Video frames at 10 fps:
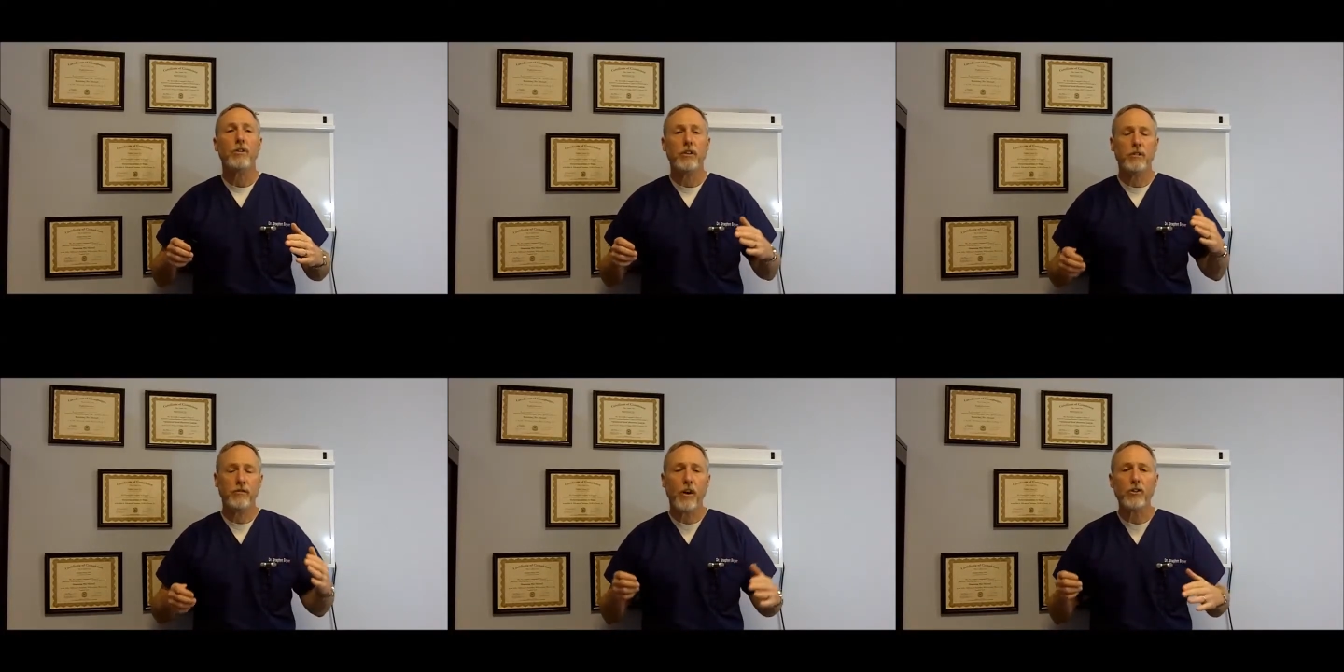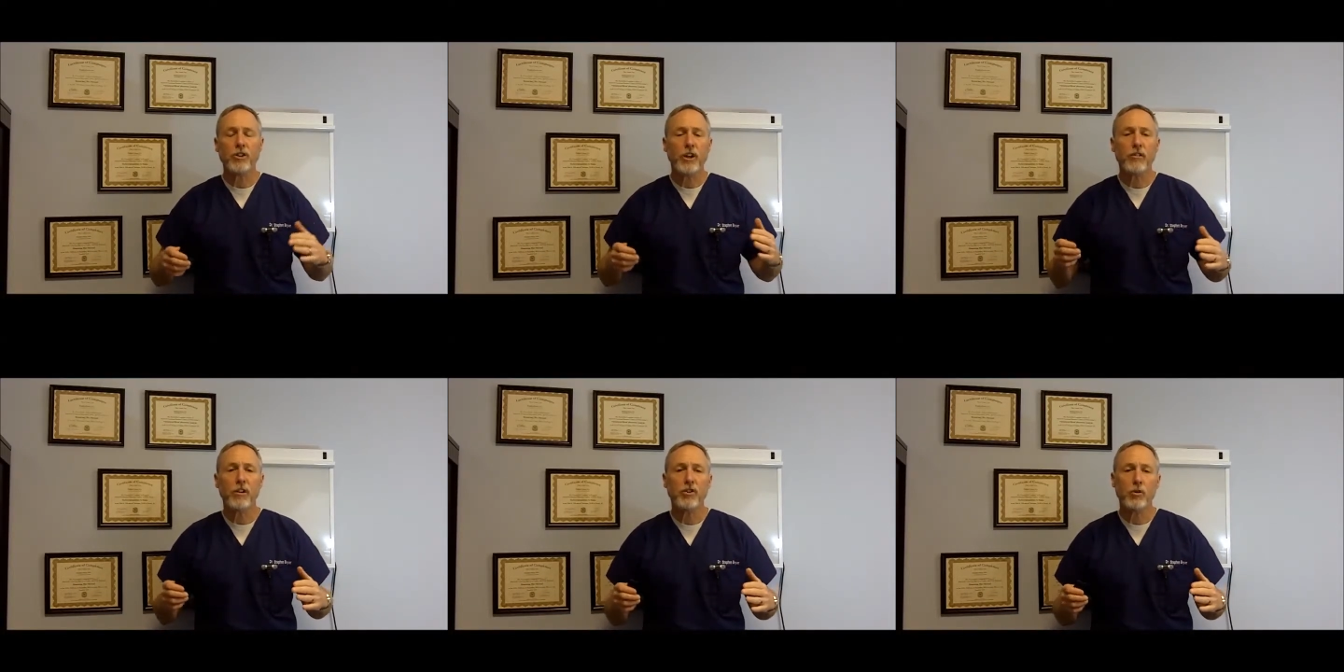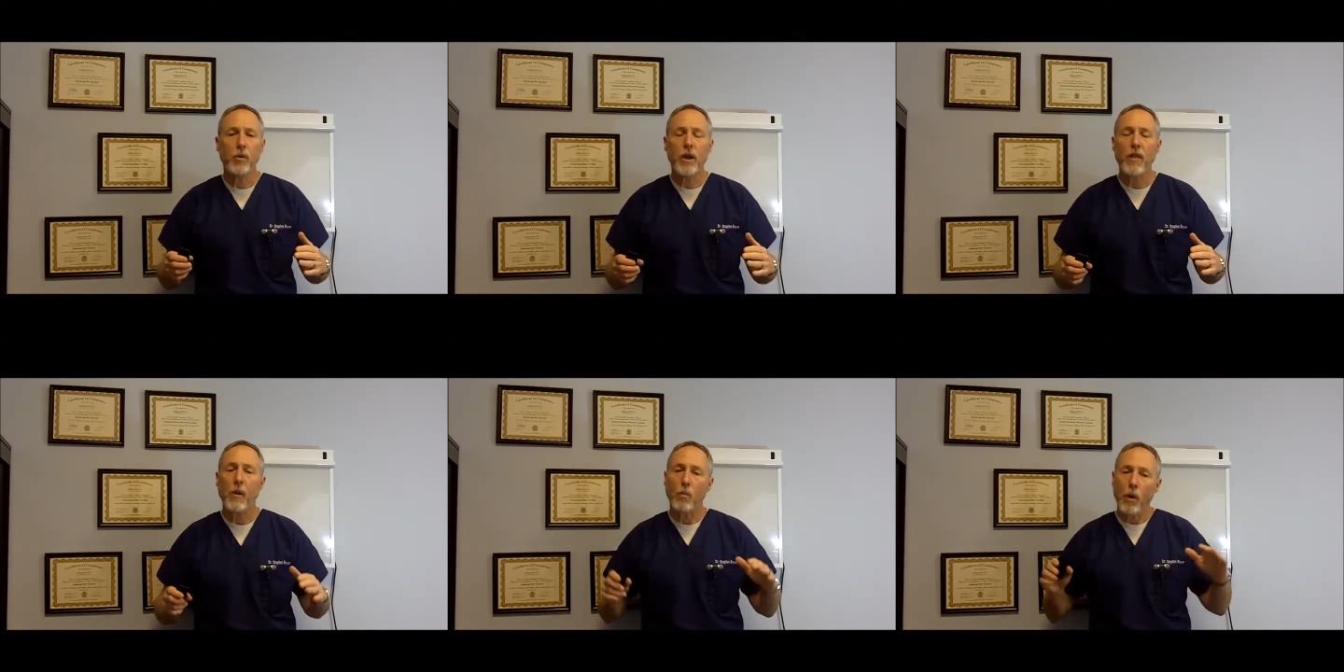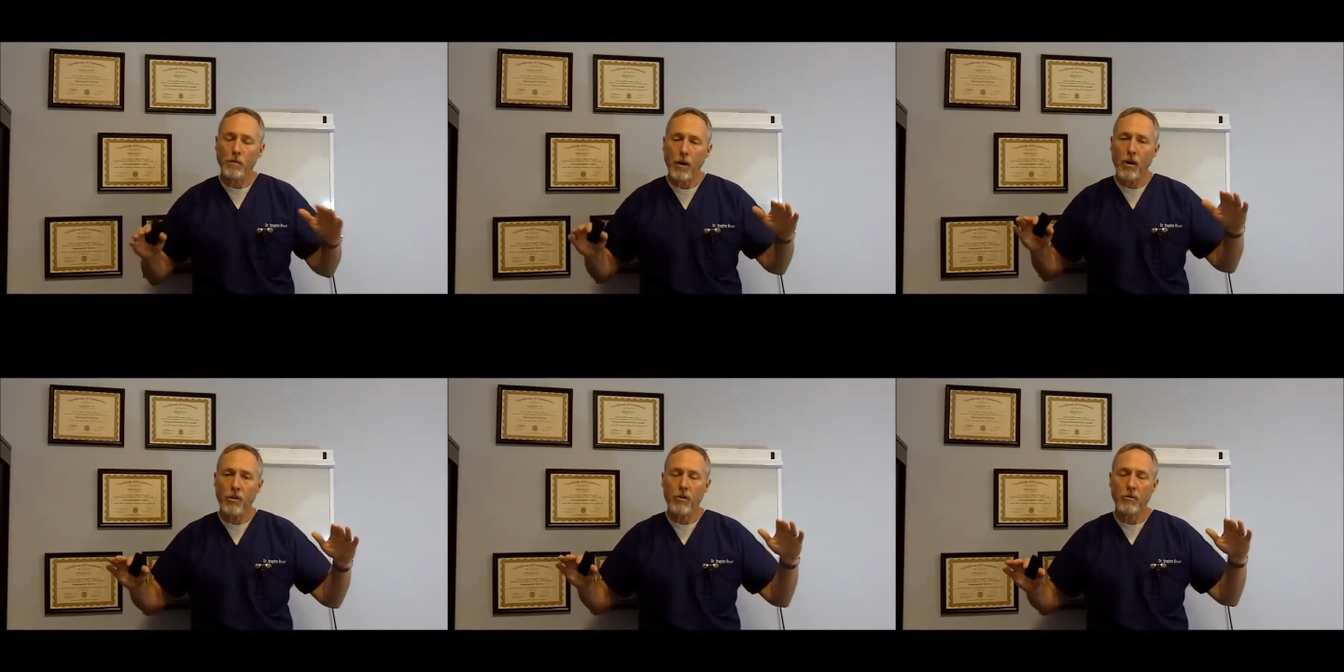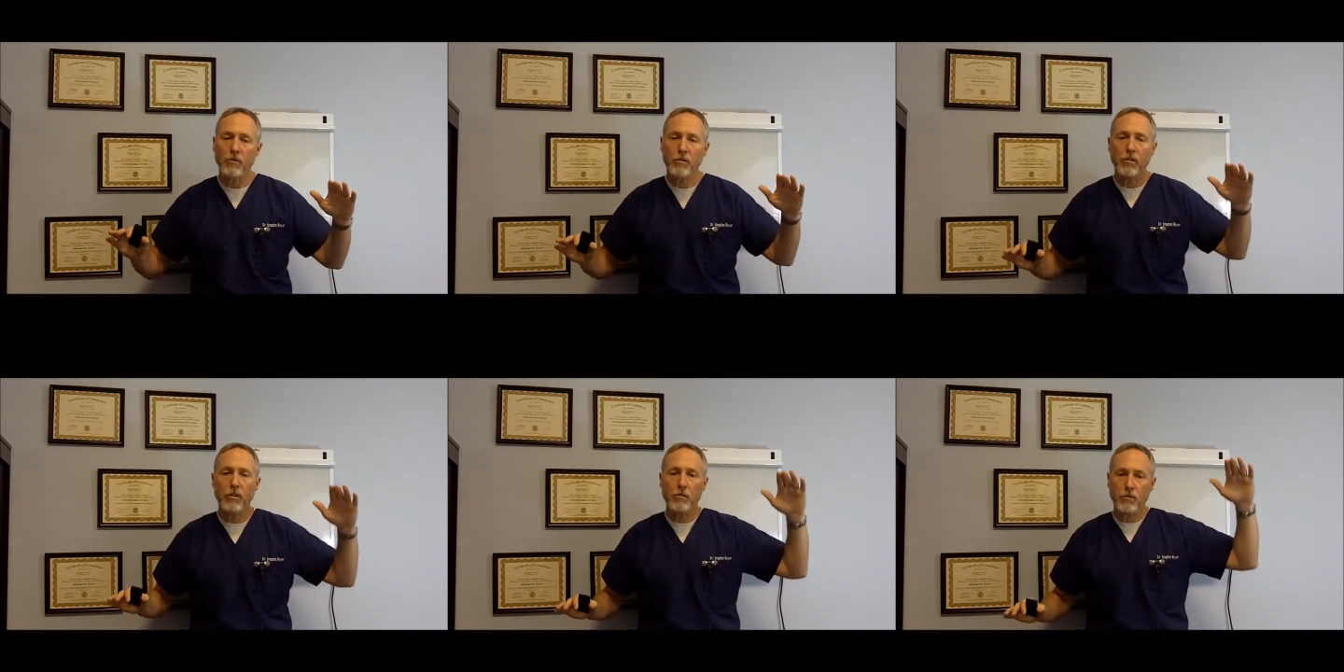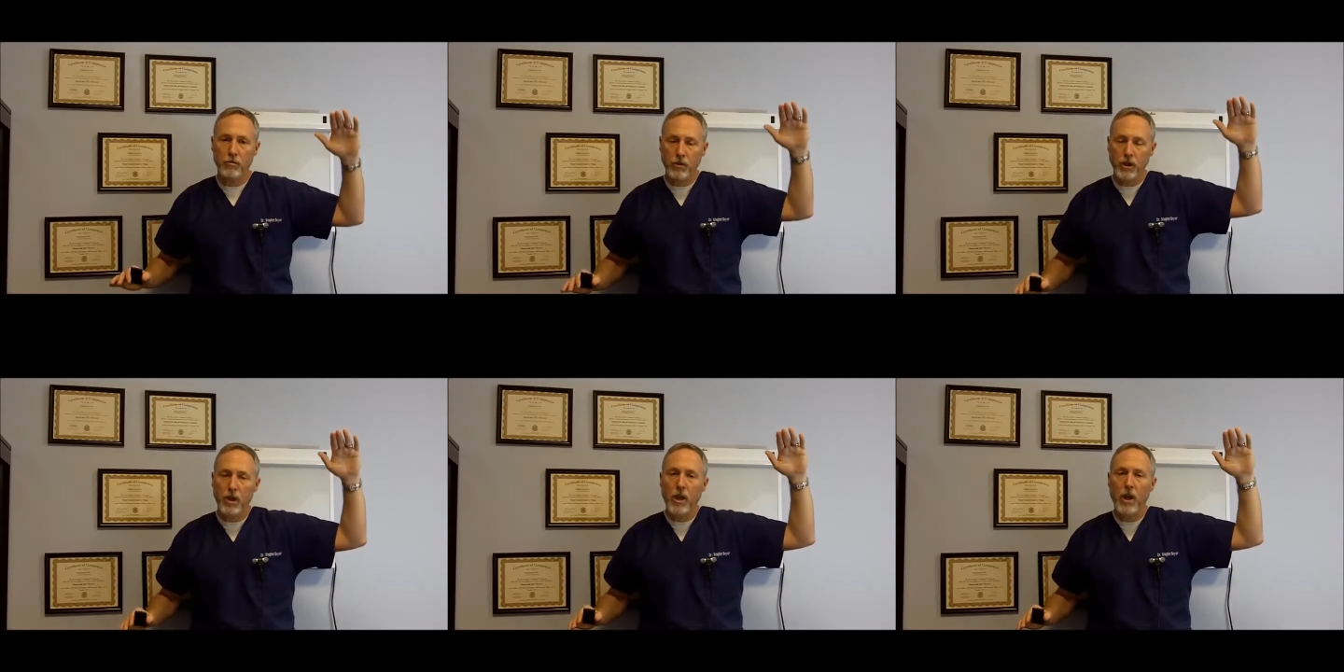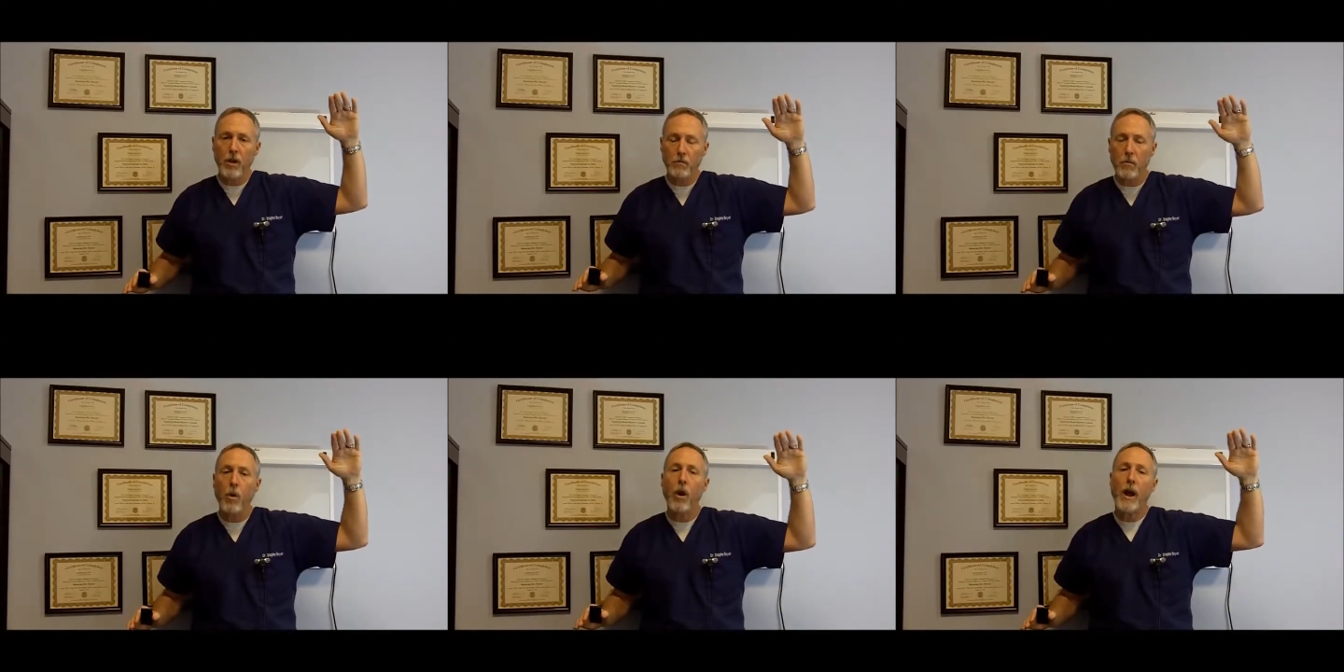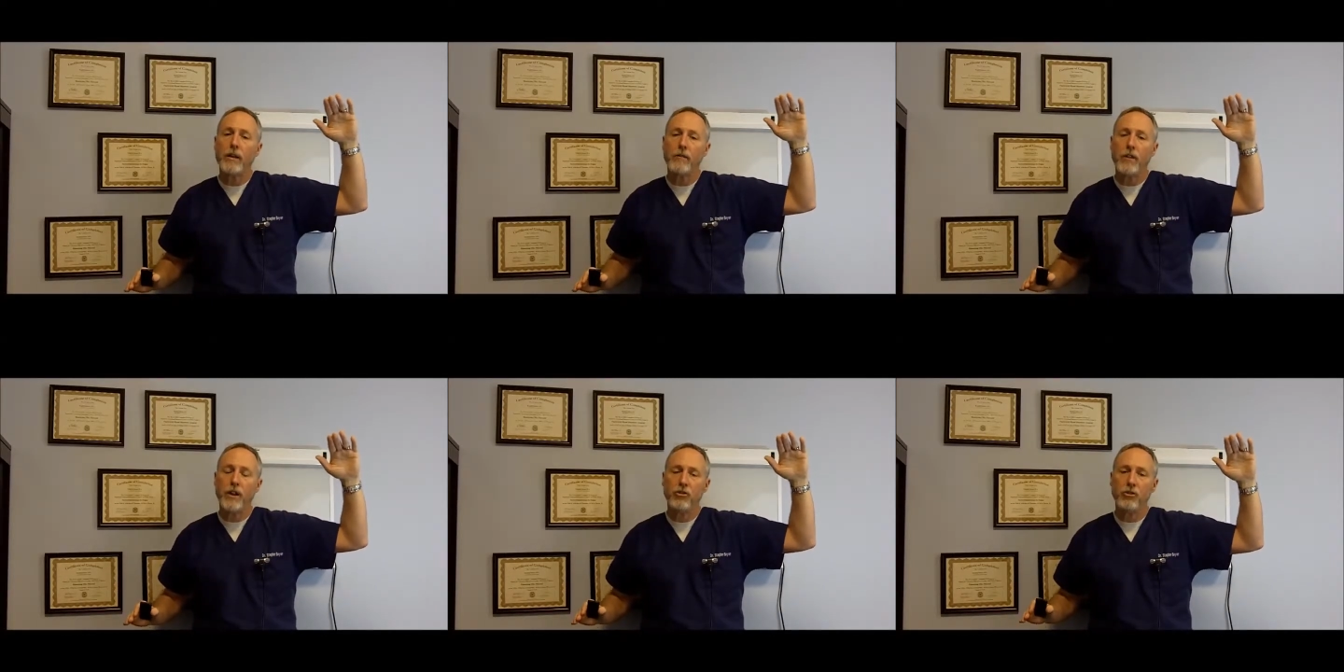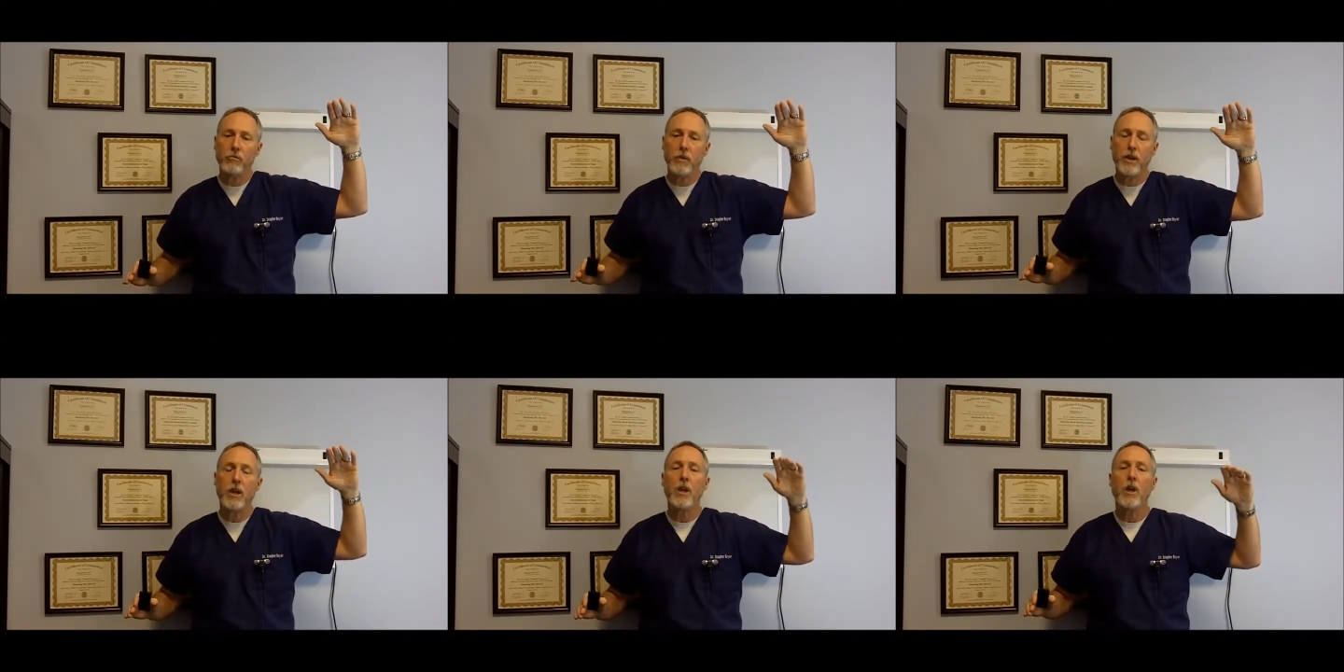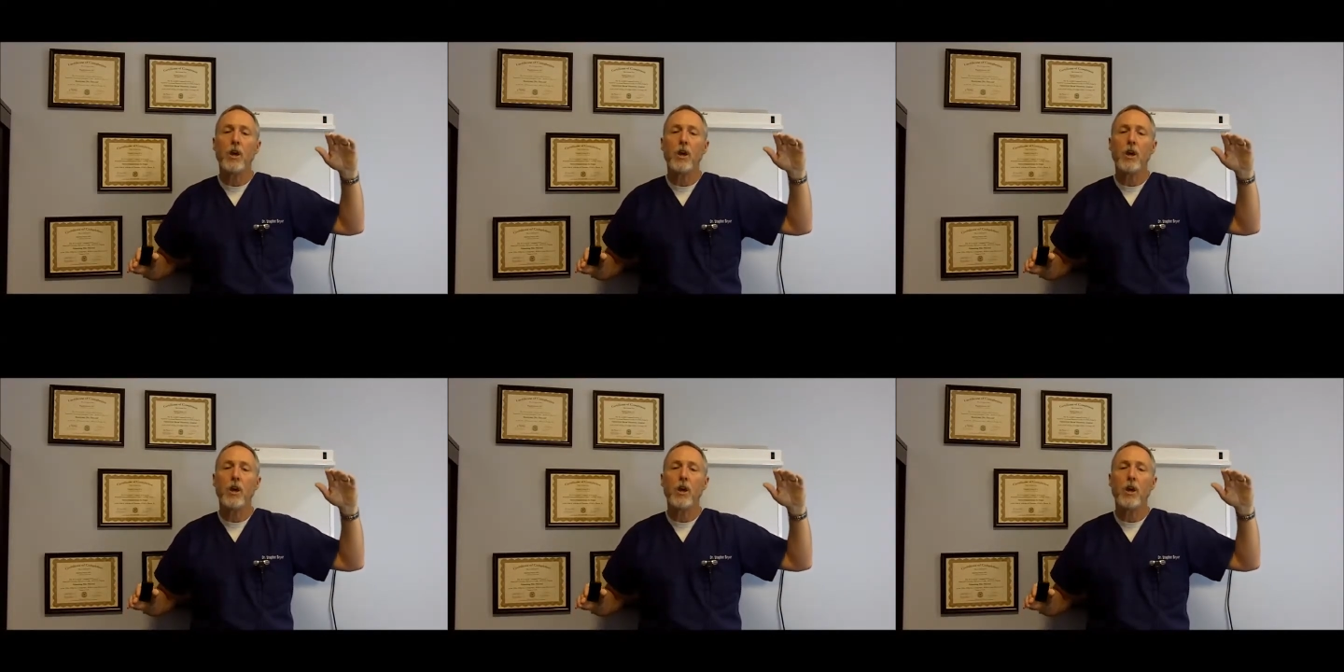dysfunction in such a way that one part of the immune system is really more active than it should be,